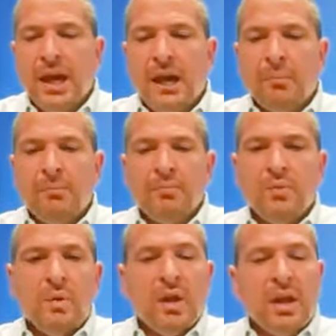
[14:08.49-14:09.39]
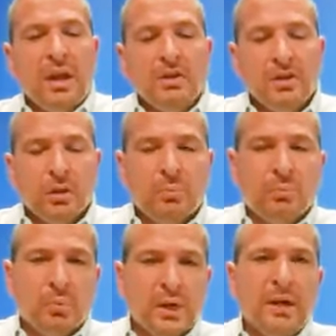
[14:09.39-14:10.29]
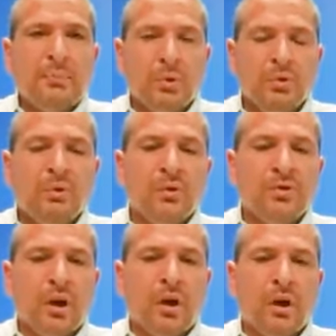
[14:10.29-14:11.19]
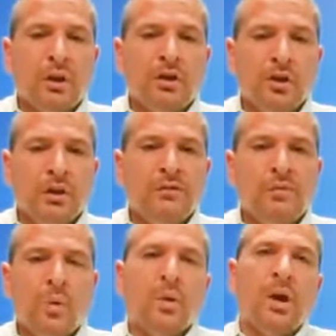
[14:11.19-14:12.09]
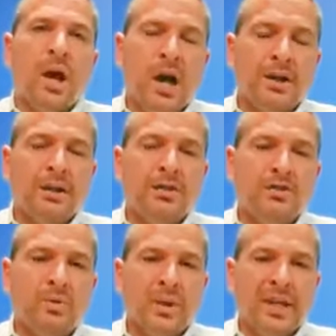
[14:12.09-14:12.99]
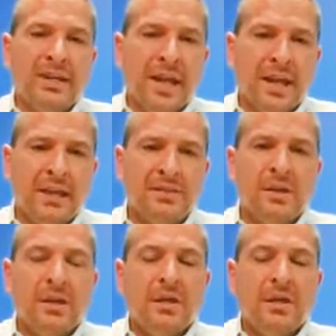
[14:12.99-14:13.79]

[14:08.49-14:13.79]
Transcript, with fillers: Um, your pre-approvals are good for one hundred twenty days